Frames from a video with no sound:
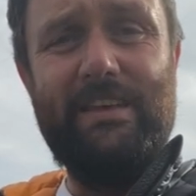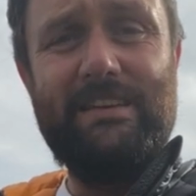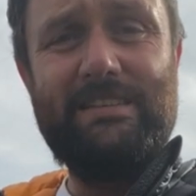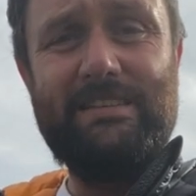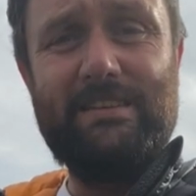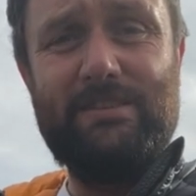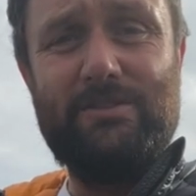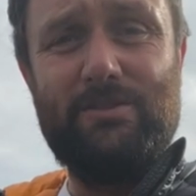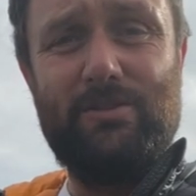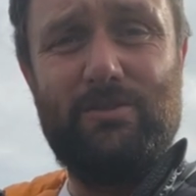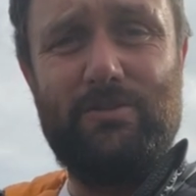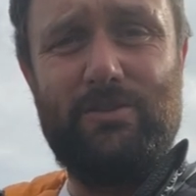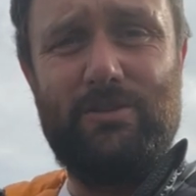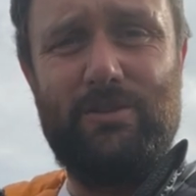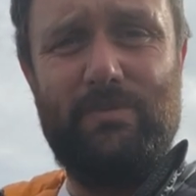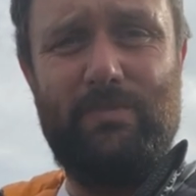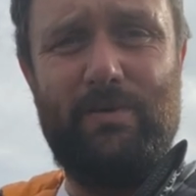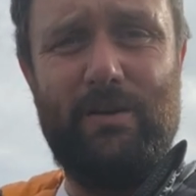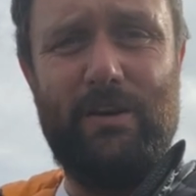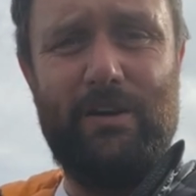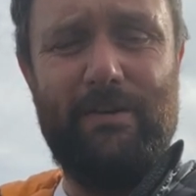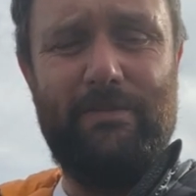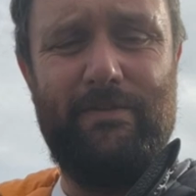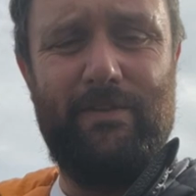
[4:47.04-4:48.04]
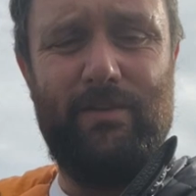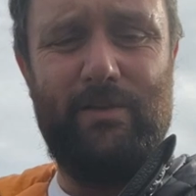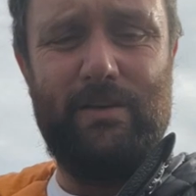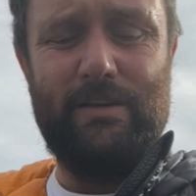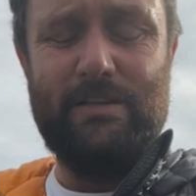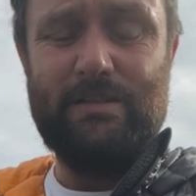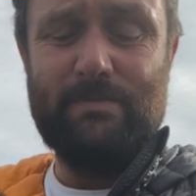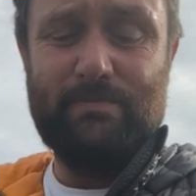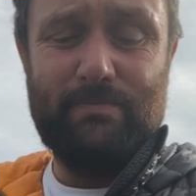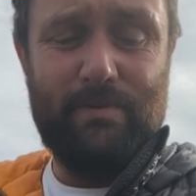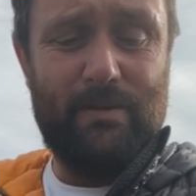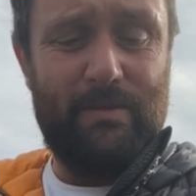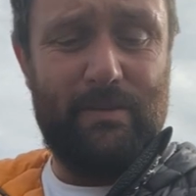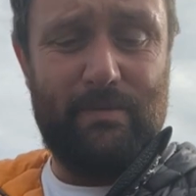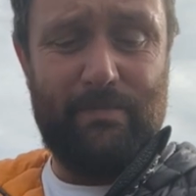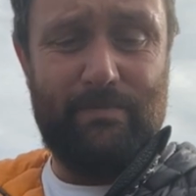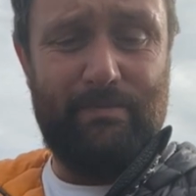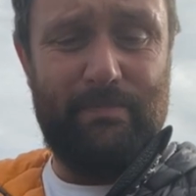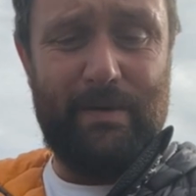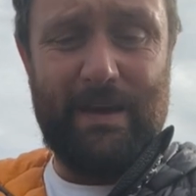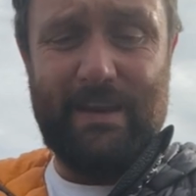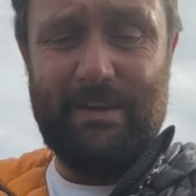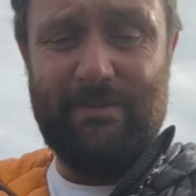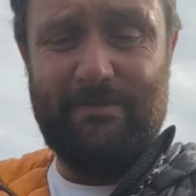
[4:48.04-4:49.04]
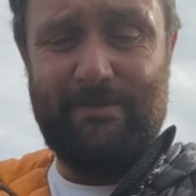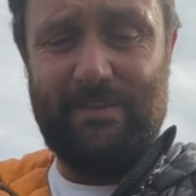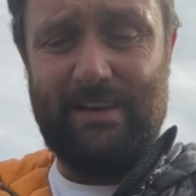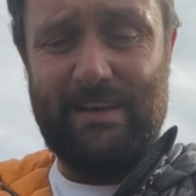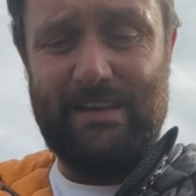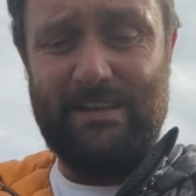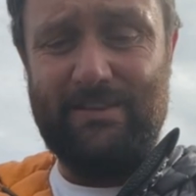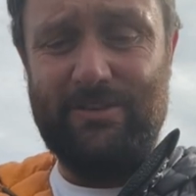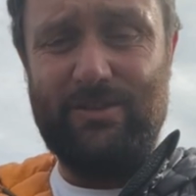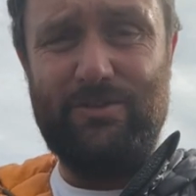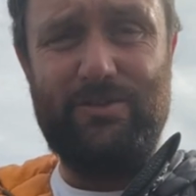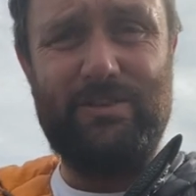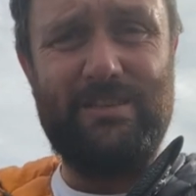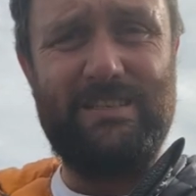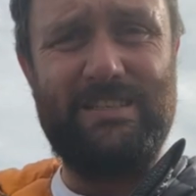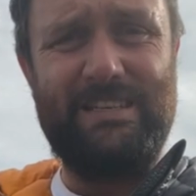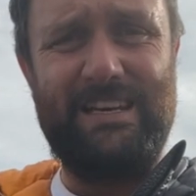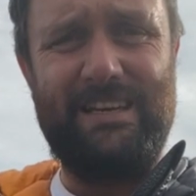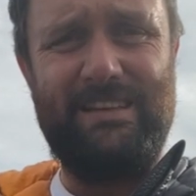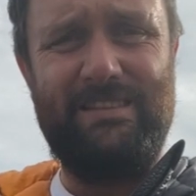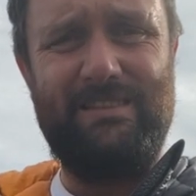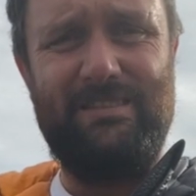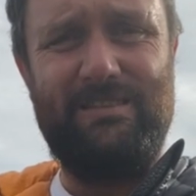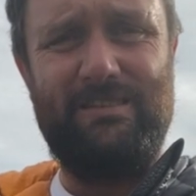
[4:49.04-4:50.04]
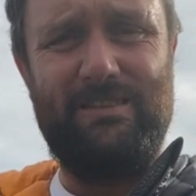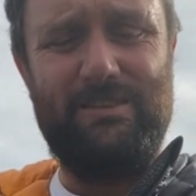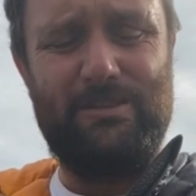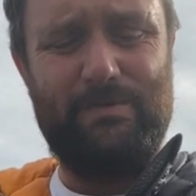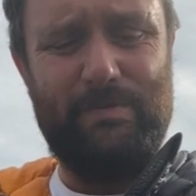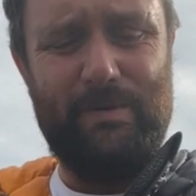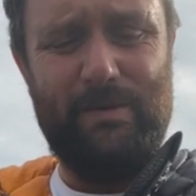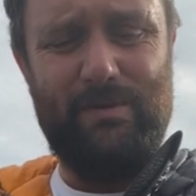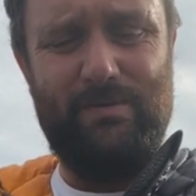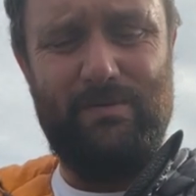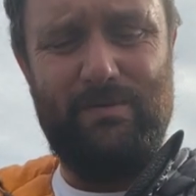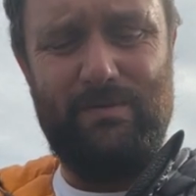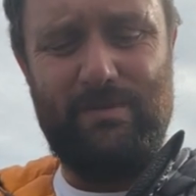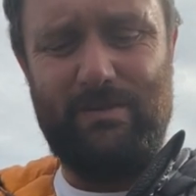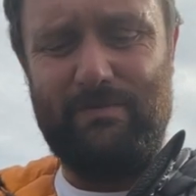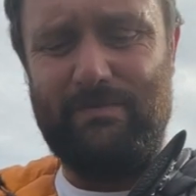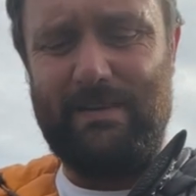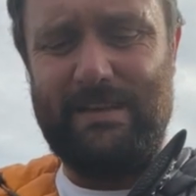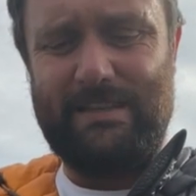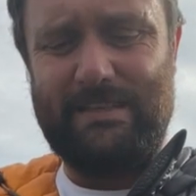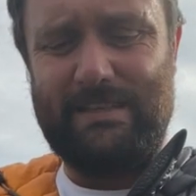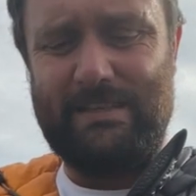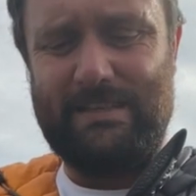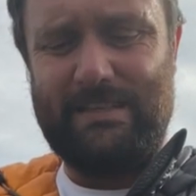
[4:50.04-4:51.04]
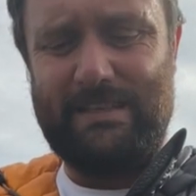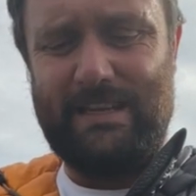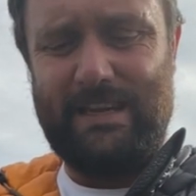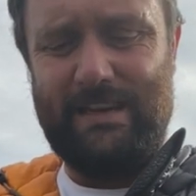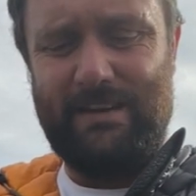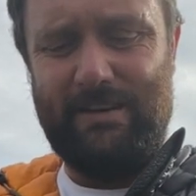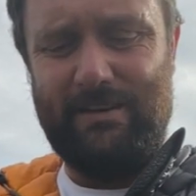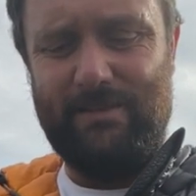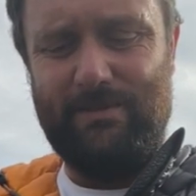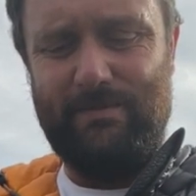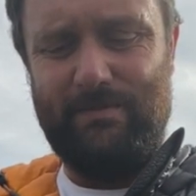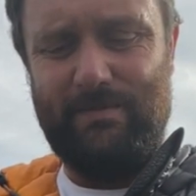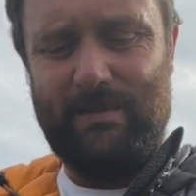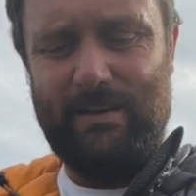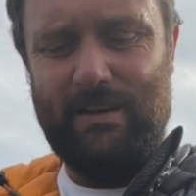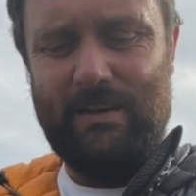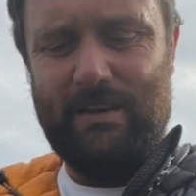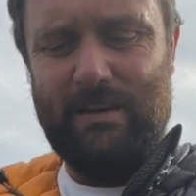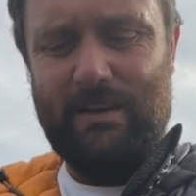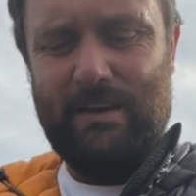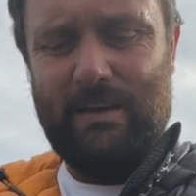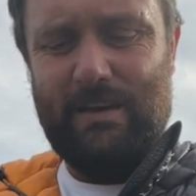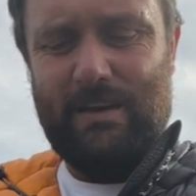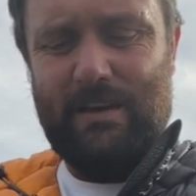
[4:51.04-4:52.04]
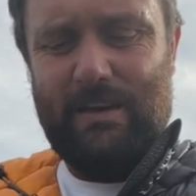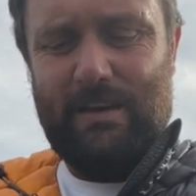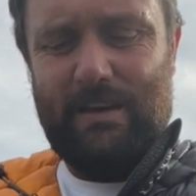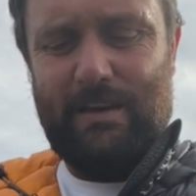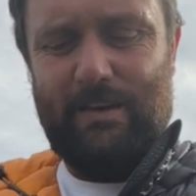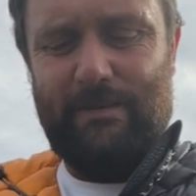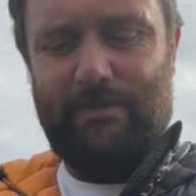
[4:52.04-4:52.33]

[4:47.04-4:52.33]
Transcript: This is all superfluous, but the benefit is you just take the spoon, the rest can stay at home.